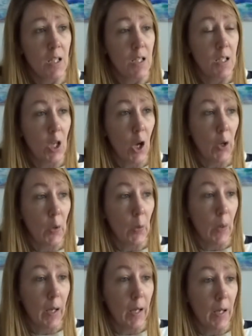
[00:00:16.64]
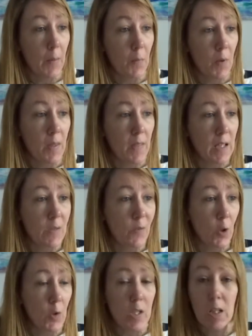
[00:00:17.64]
So these
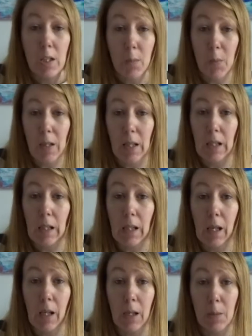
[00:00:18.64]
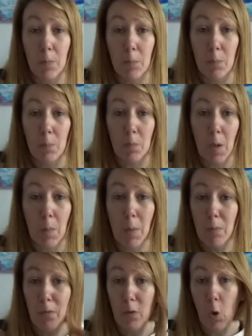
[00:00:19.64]
vlogs are going to be a
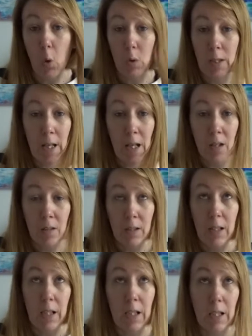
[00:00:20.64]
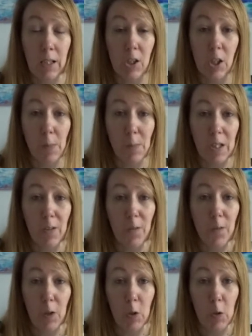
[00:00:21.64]
month long now, and I'm going to
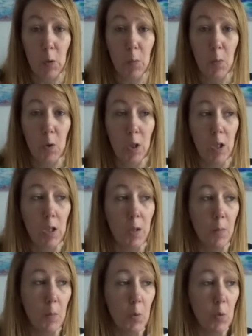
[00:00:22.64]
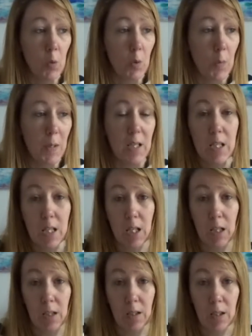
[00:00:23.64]
film all the bits
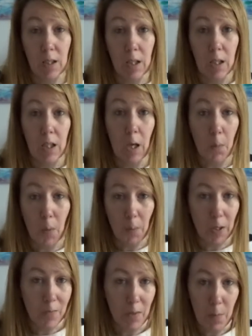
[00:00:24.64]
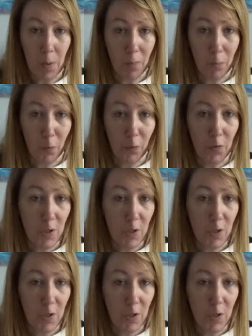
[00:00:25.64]
that come up over the month.